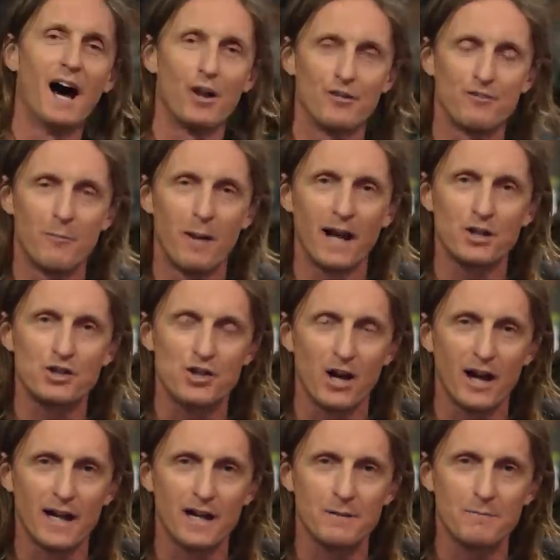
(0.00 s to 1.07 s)
out of my
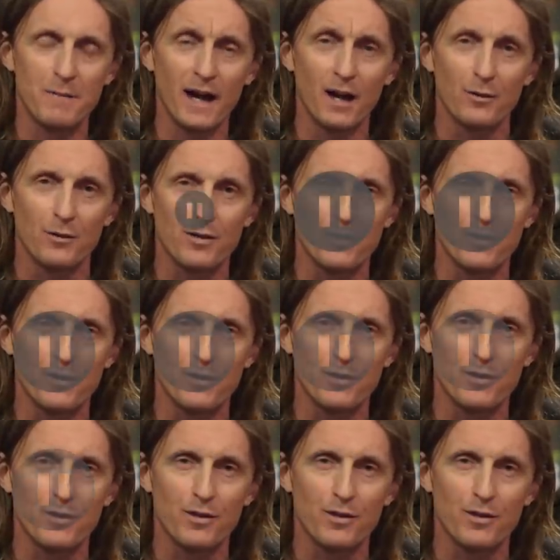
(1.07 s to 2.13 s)
giant mouth.
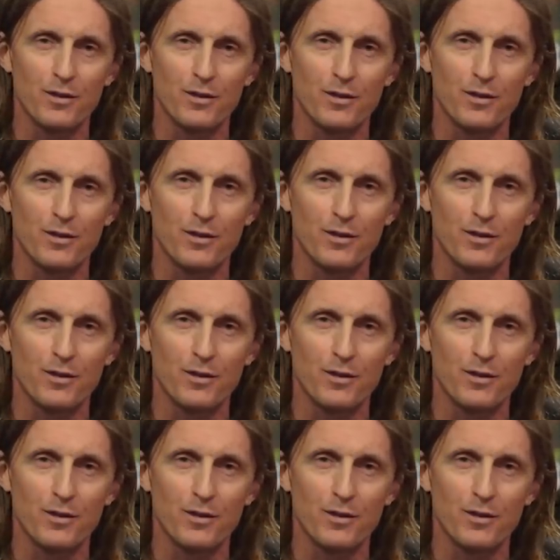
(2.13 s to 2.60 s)
So what does that